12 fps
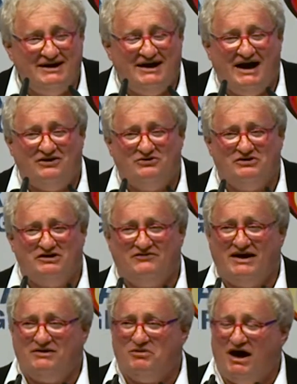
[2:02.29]
And we
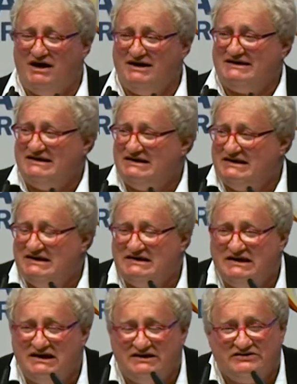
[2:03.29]
like brothers and
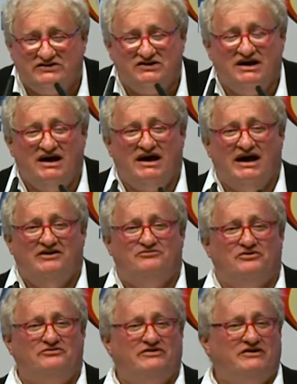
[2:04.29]
sisters. And
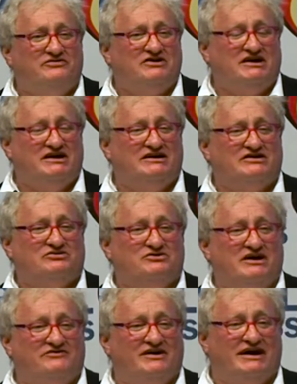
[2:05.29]
for 50 years, we
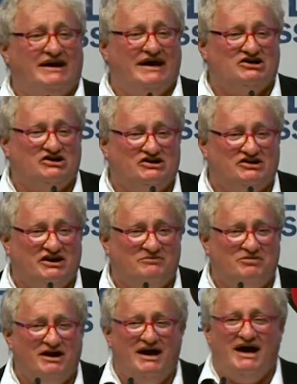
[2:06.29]
have a relationship.
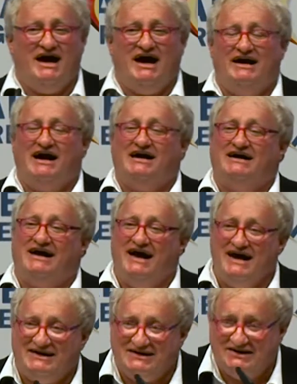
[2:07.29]
And how
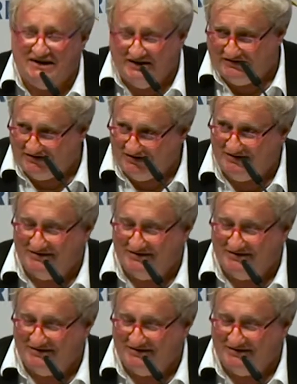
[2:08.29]
great it is.